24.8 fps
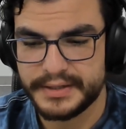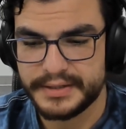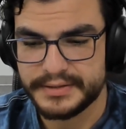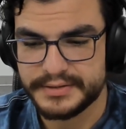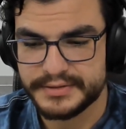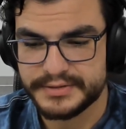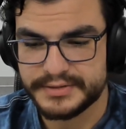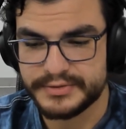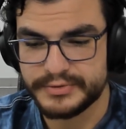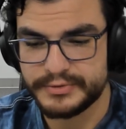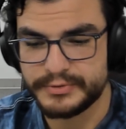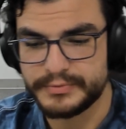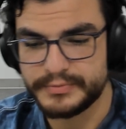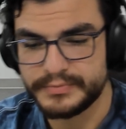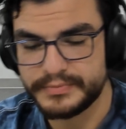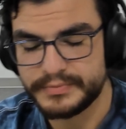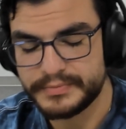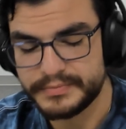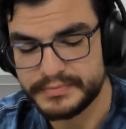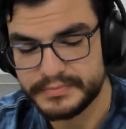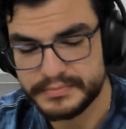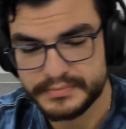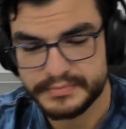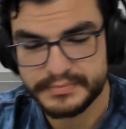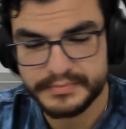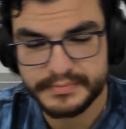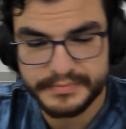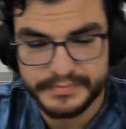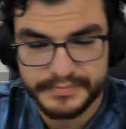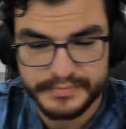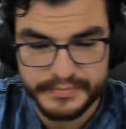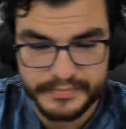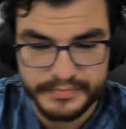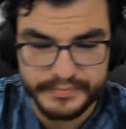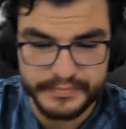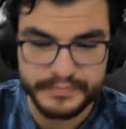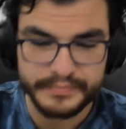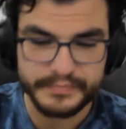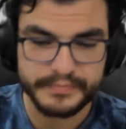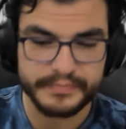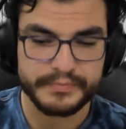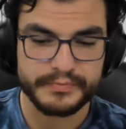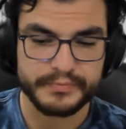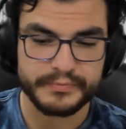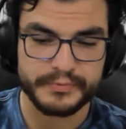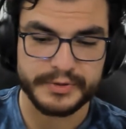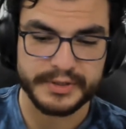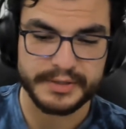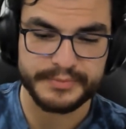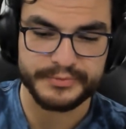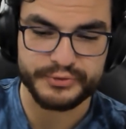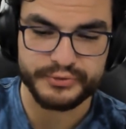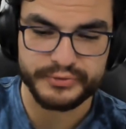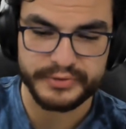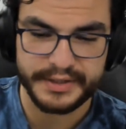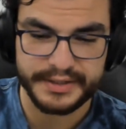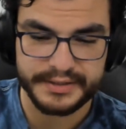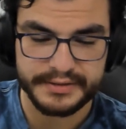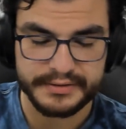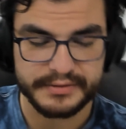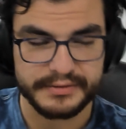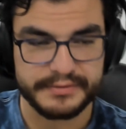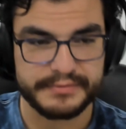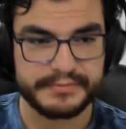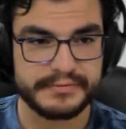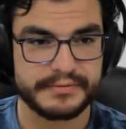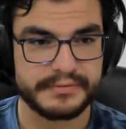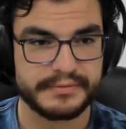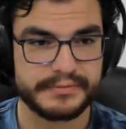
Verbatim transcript: So what I'm trying to